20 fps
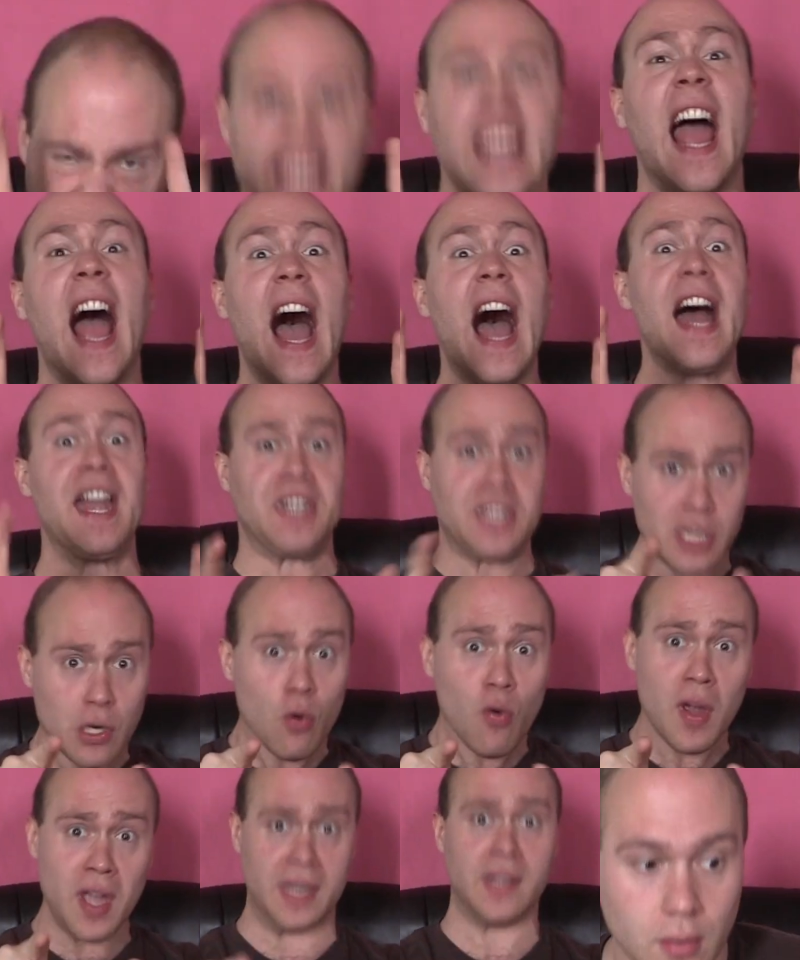God,
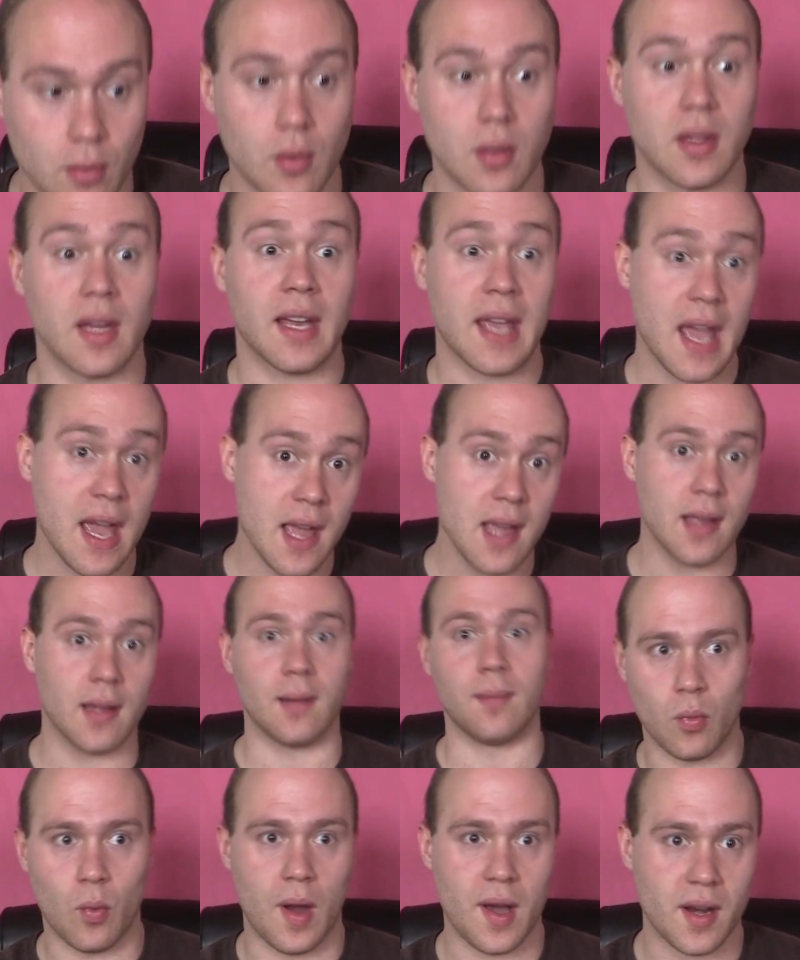do it. So he's like, hey,
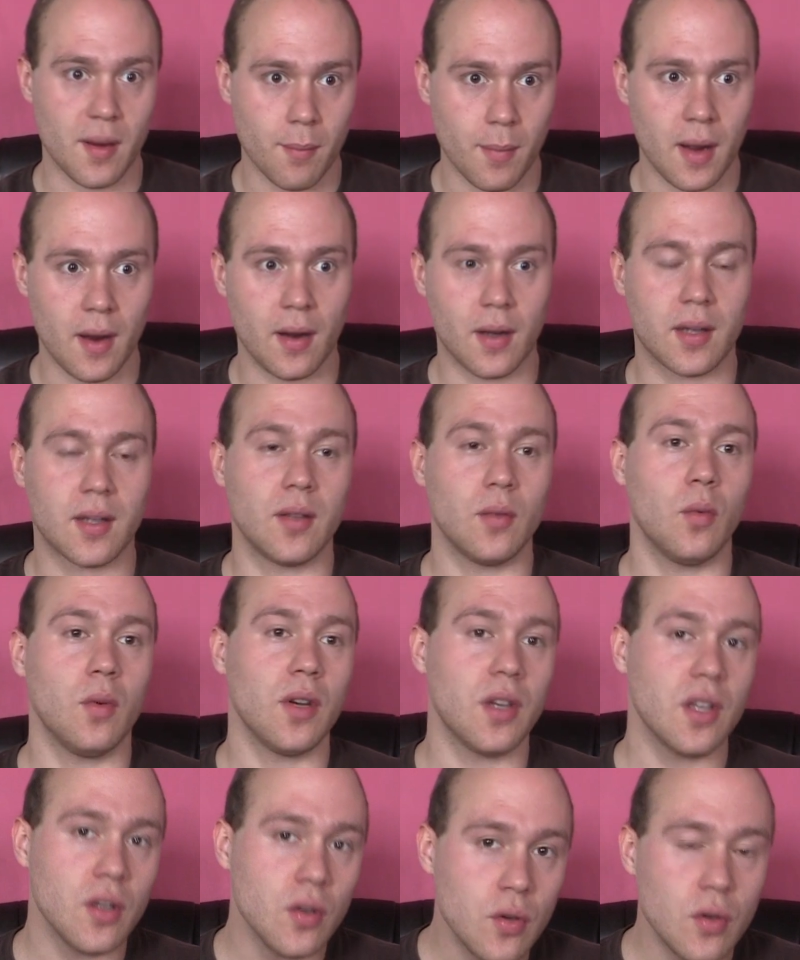white American, what
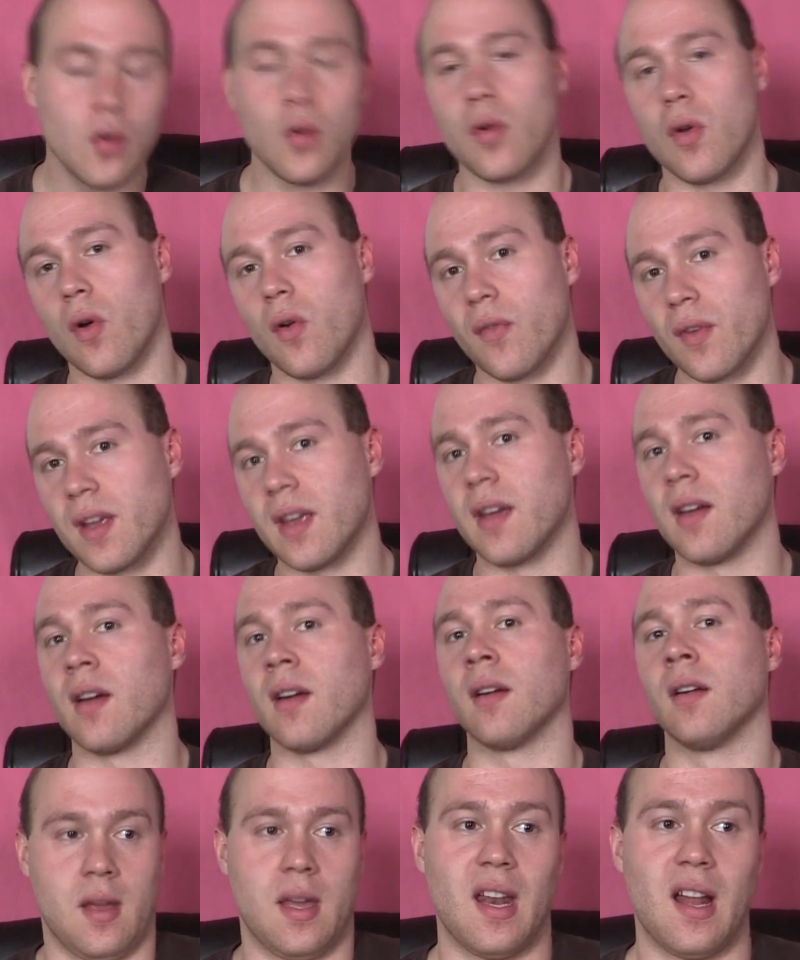are you doing over here?
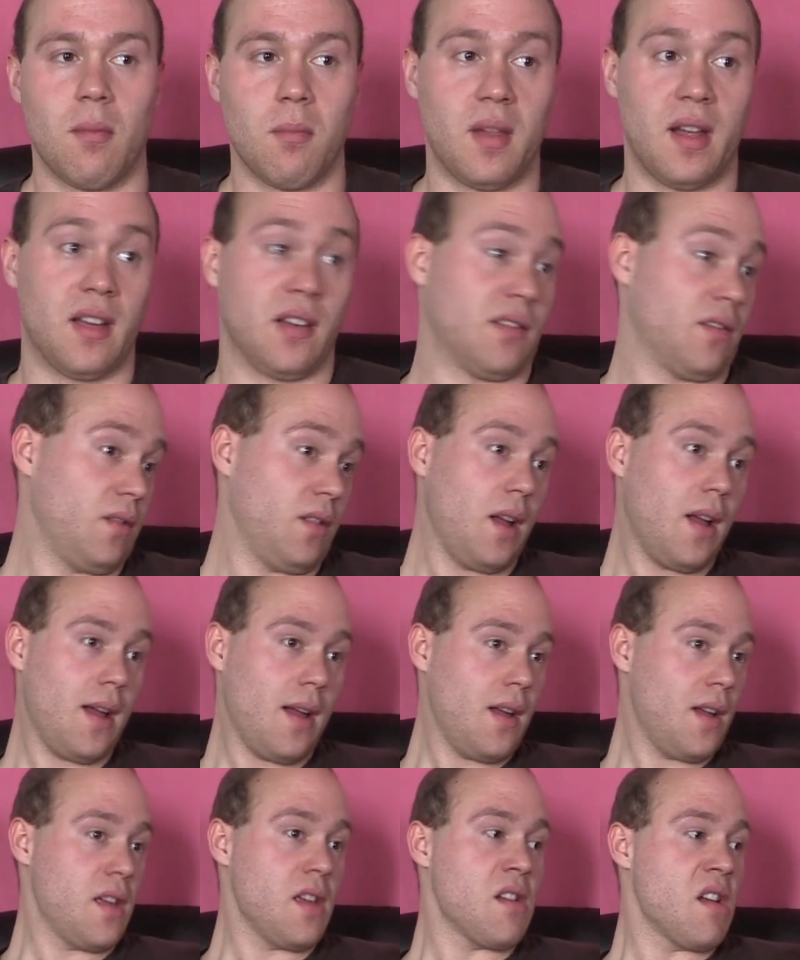And I'm like,
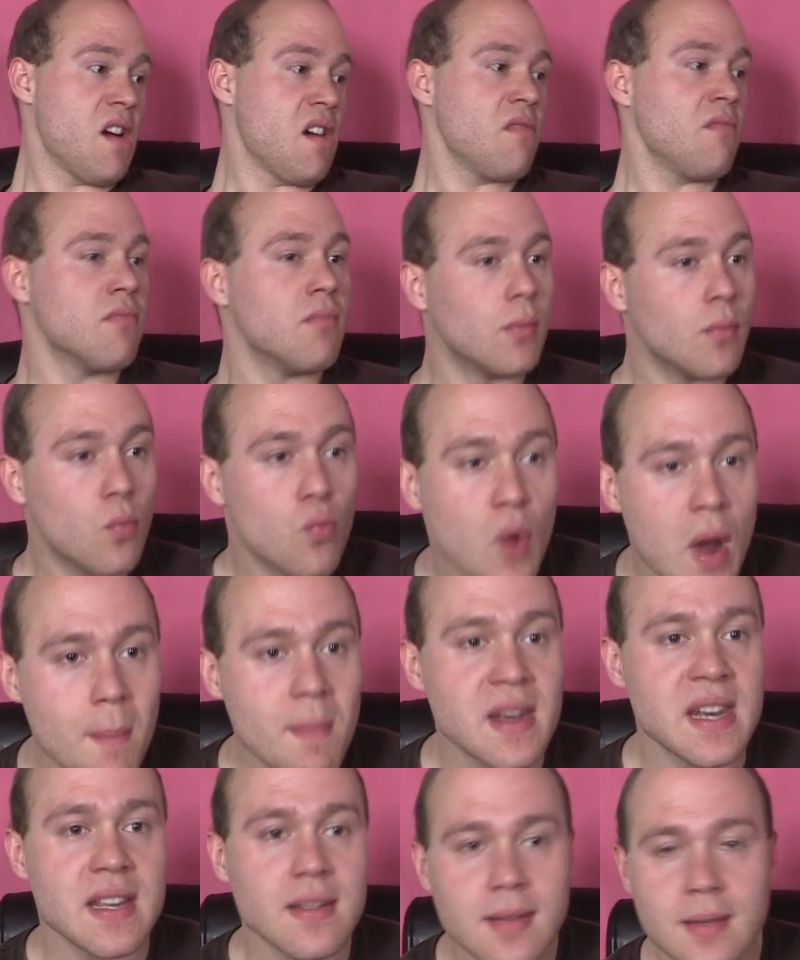yeah, you know,
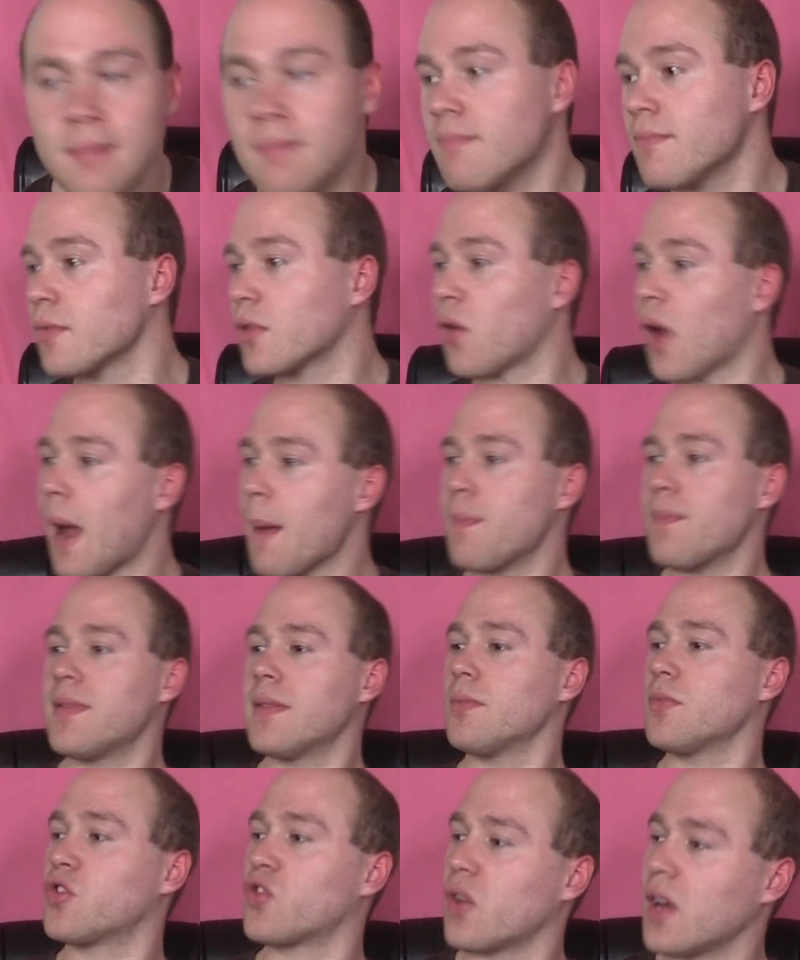reminiscing, grabbing
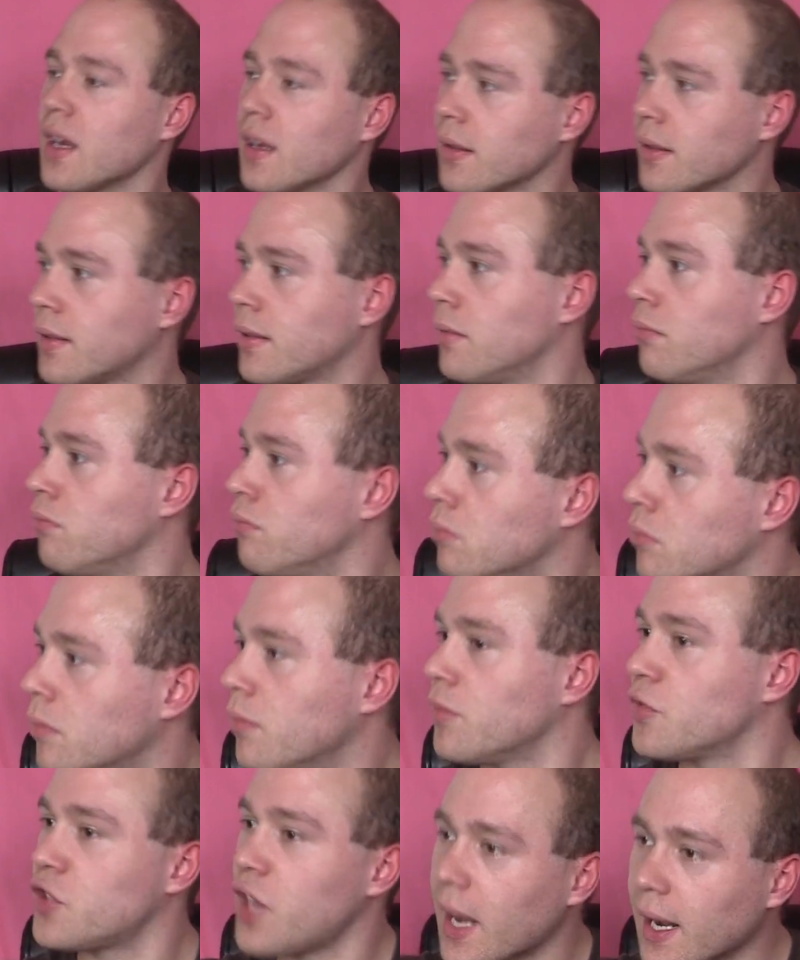some drinks,
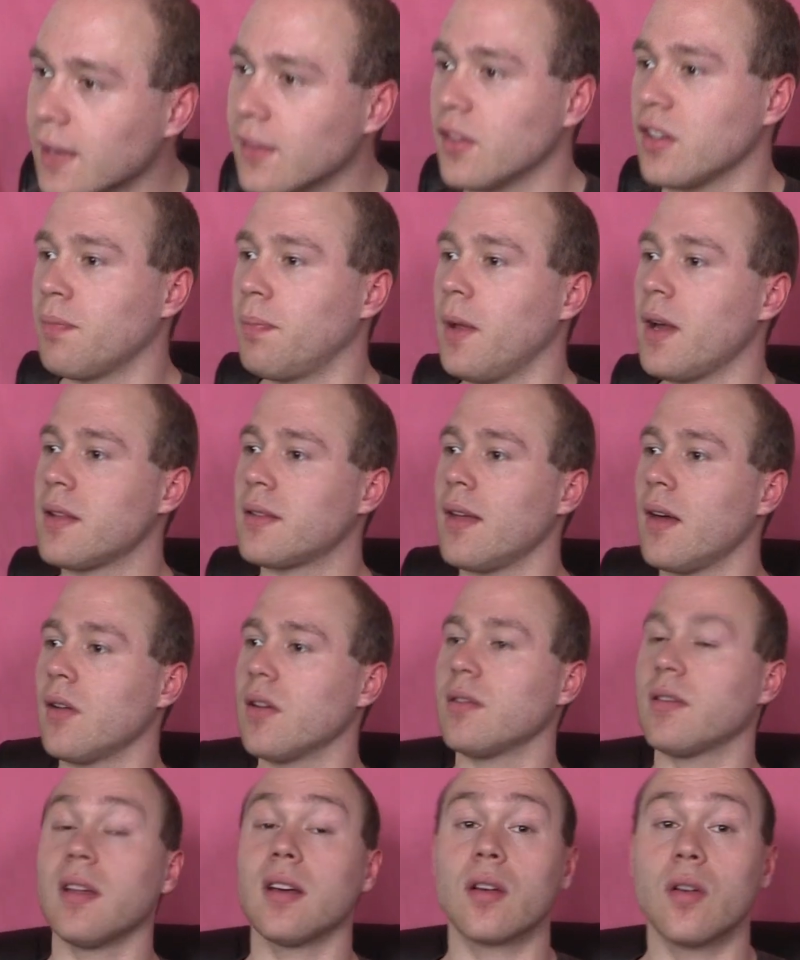checking this place out, and
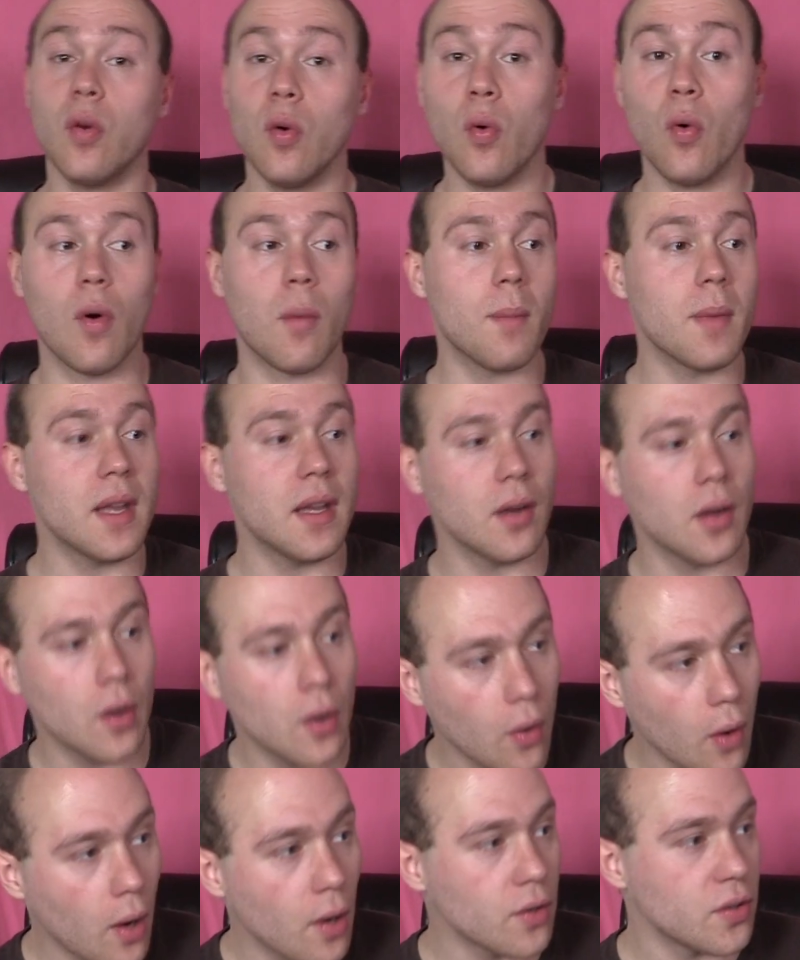he's like, cool, me and
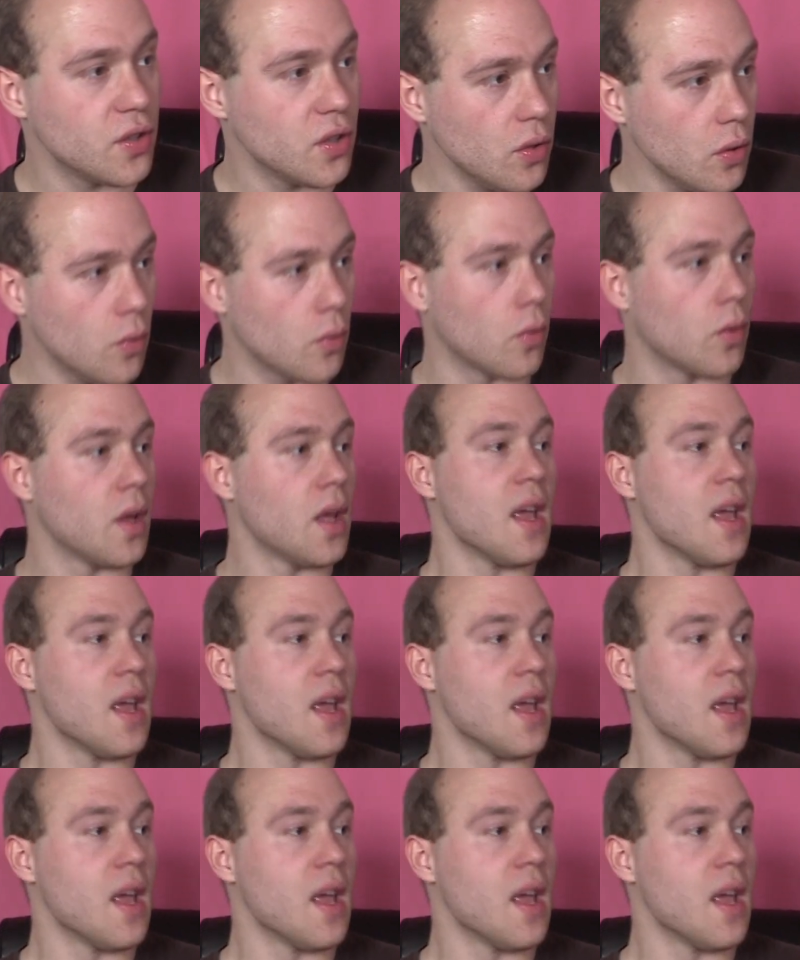her are too.